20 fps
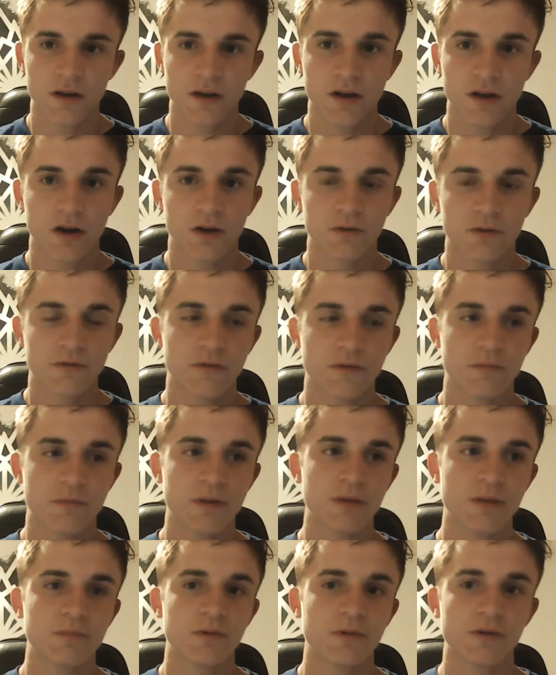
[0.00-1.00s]
hung with the
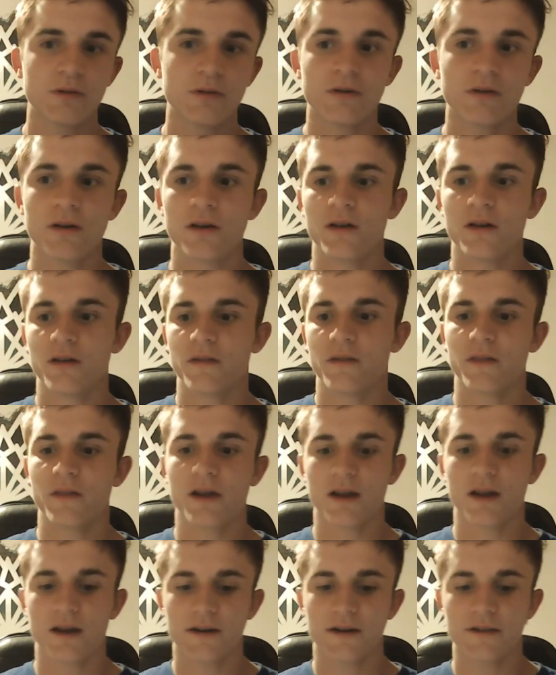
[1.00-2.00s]
people
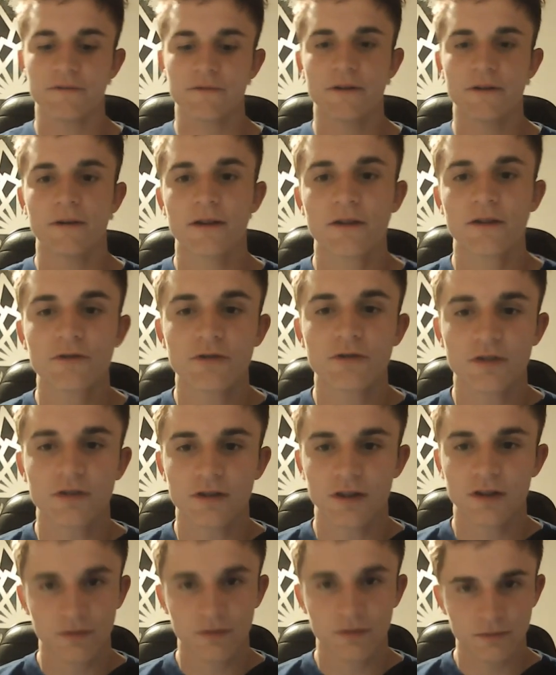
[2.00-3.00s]
that I found
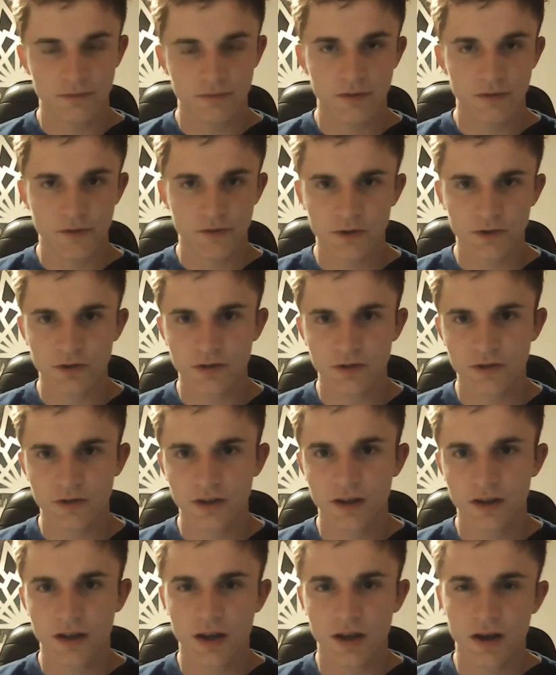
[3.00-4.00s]
interesting if I just
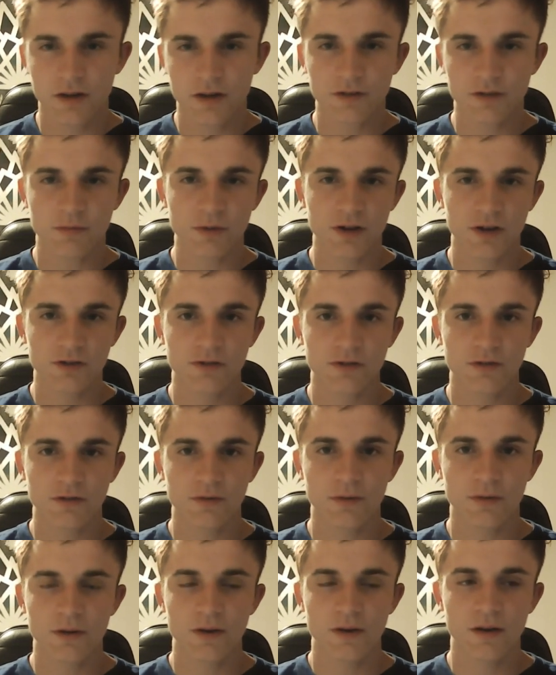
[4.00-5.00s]
didn't care as much.
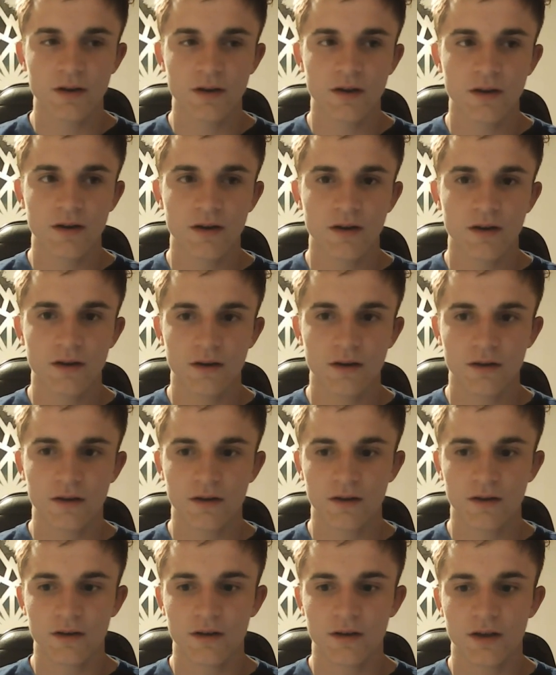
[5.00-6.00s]

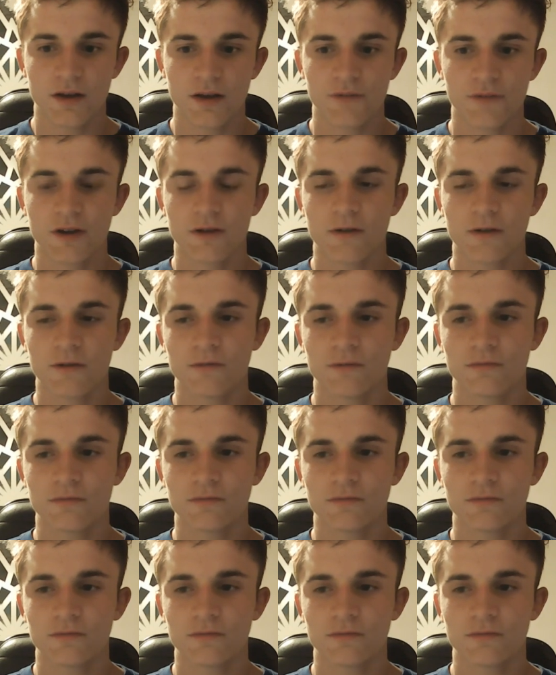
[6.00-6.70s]
If I didn't